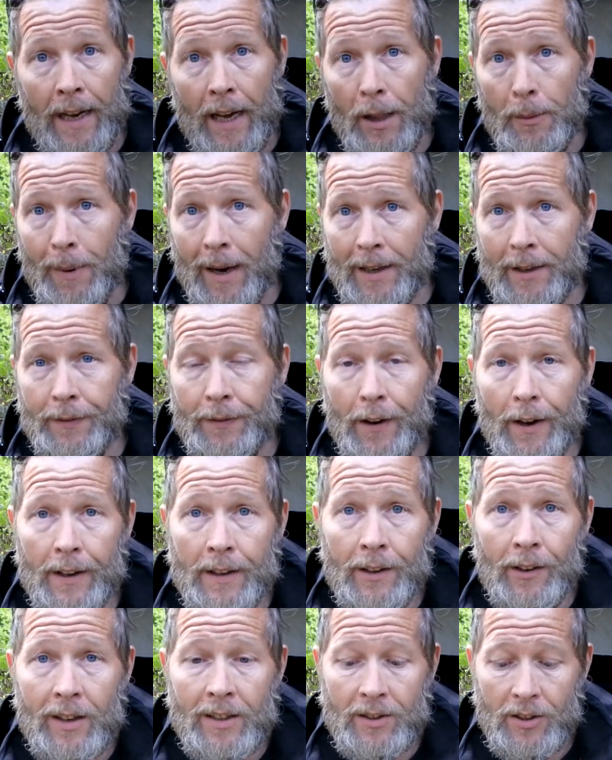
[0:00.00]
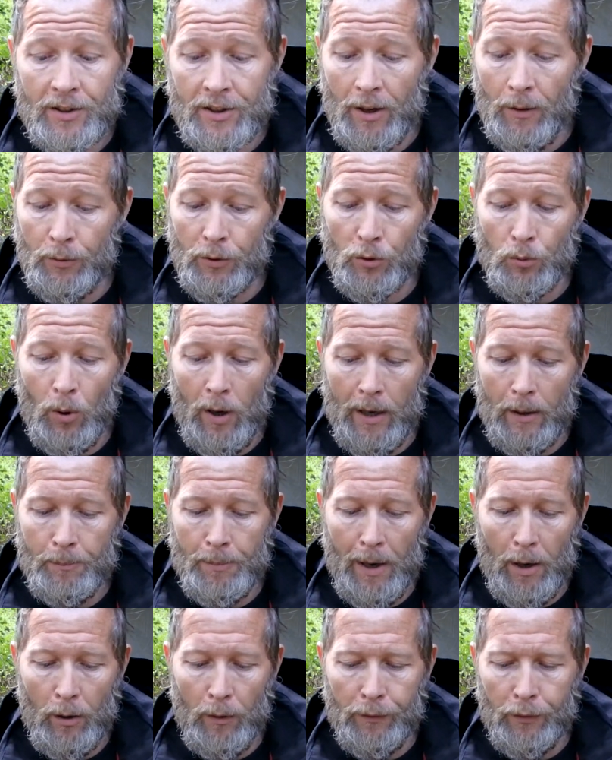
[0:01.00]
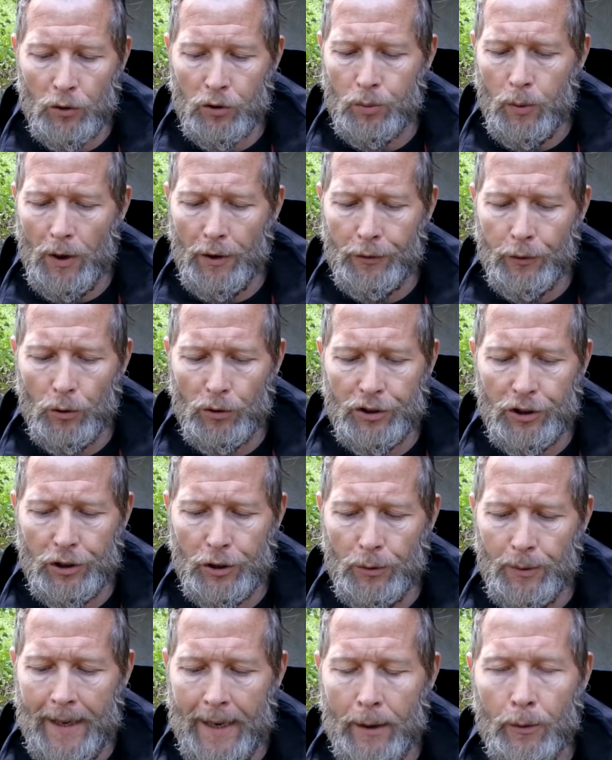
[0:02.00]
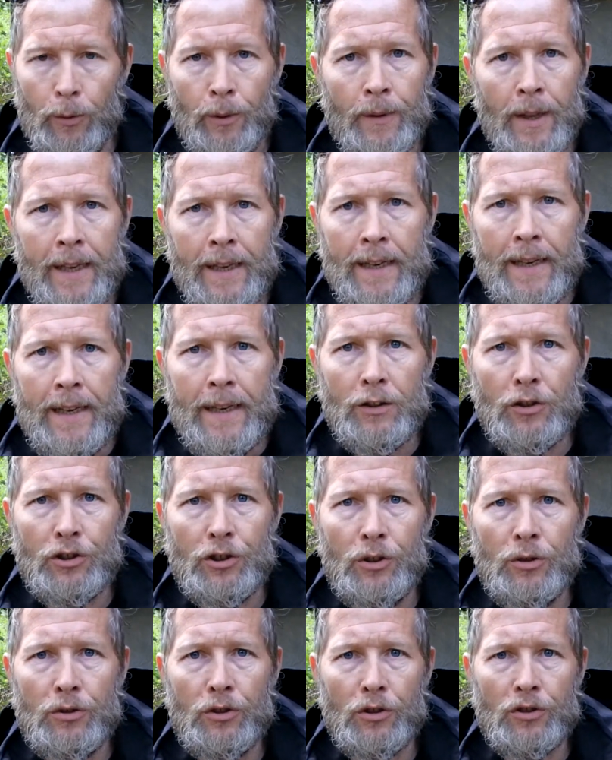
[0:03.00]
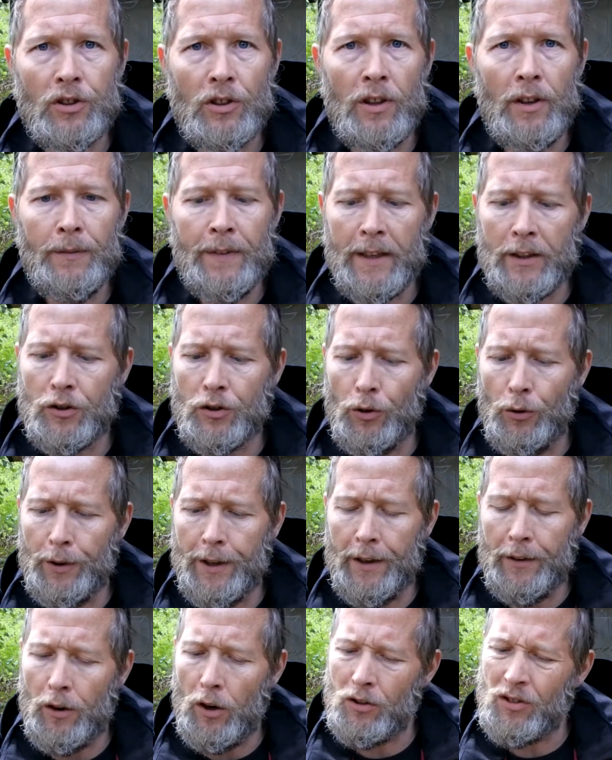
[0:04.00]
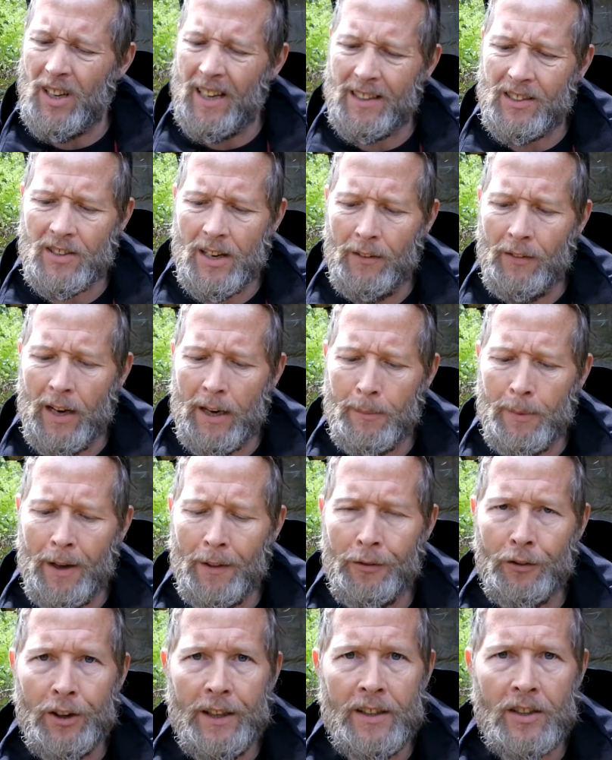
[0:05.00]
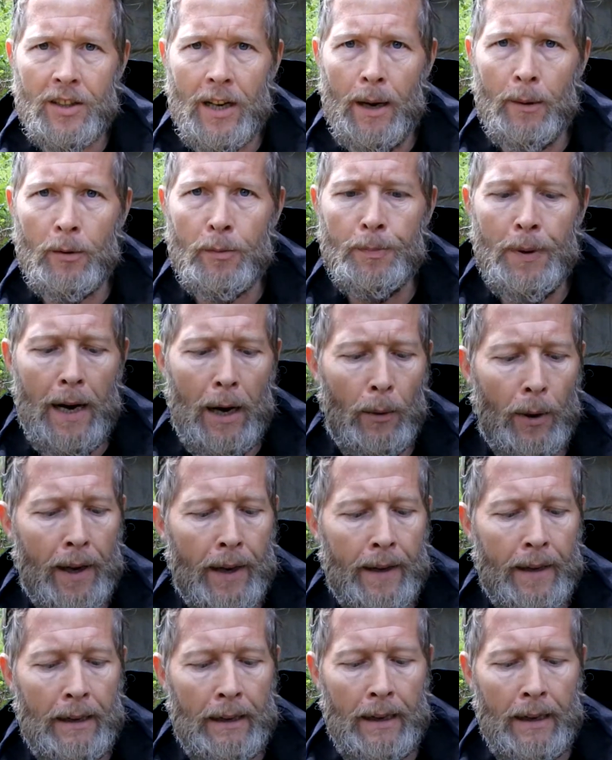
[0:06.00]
And the magnifying glass itself is quite powerful, so what I thought to do now, I just use just a little Victorinox, like I say, around about three times power.